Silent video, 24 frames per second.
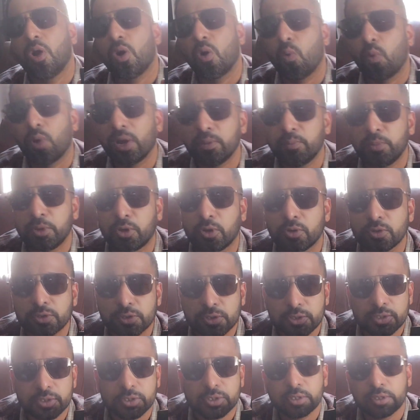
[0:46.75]
Why?
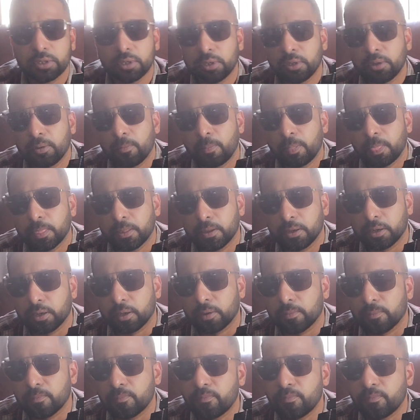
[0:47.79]
Because the